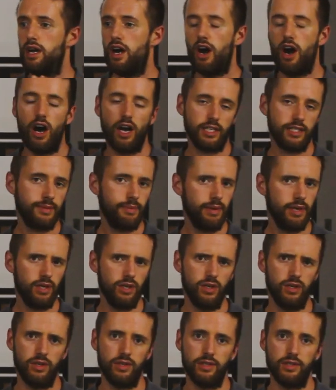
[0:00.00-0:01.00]

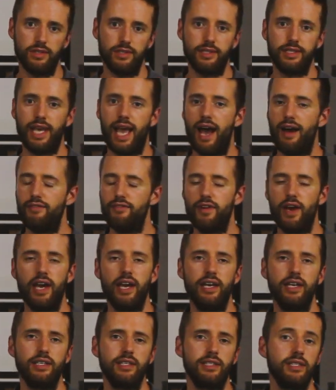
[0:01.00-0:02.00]
hospitals,
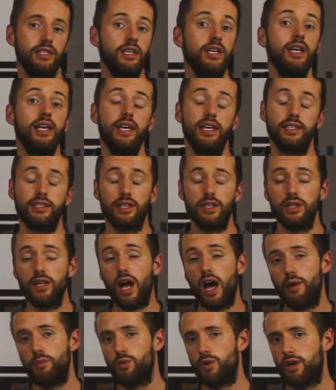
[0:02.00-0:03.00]
cafes, is a
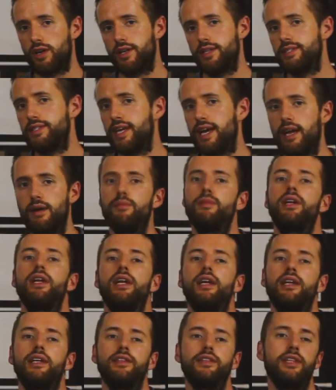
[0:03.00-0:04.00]
lot more
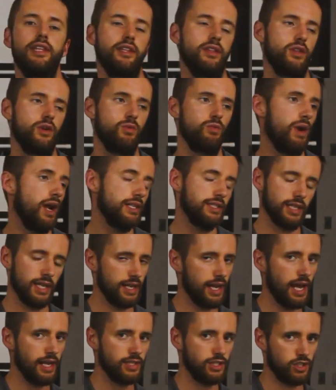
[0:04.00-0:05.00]
contaminated than the
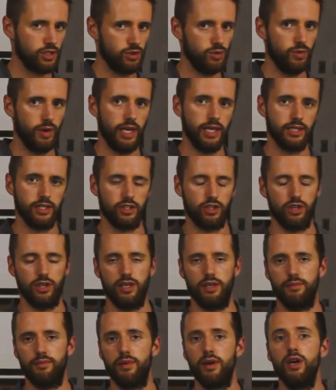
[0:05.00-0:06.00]
residential waste
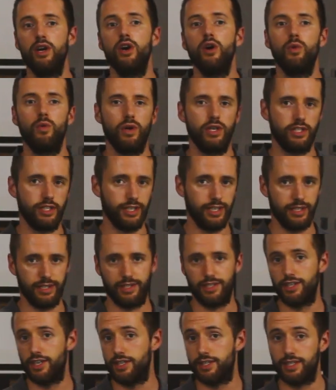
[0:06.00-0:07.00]
stream, which
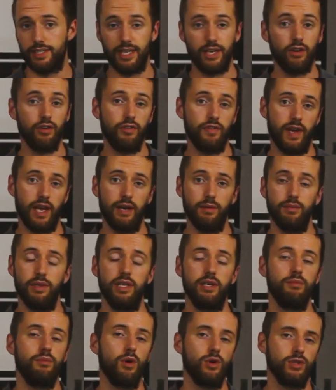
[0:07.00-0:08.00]
is just single family and